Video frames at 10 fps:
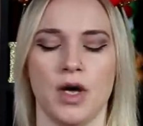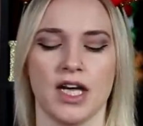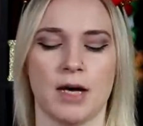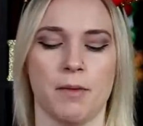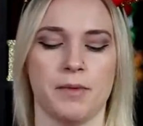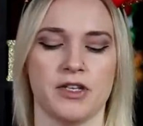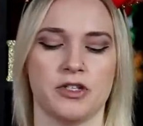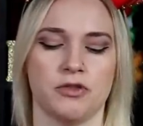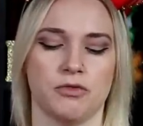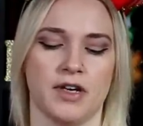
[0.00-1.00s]
come up with a
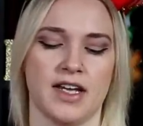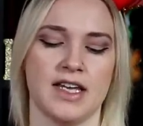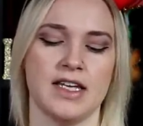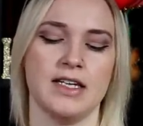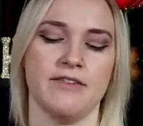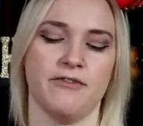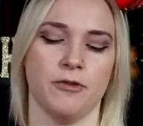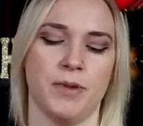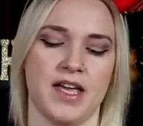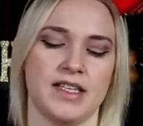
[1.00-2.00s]
trade
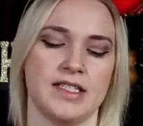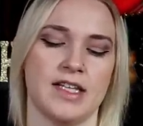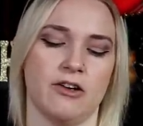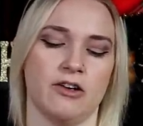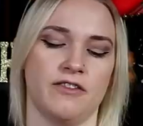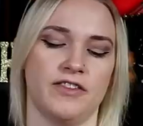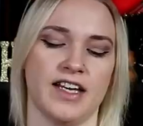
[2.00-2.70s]
for pins that are of,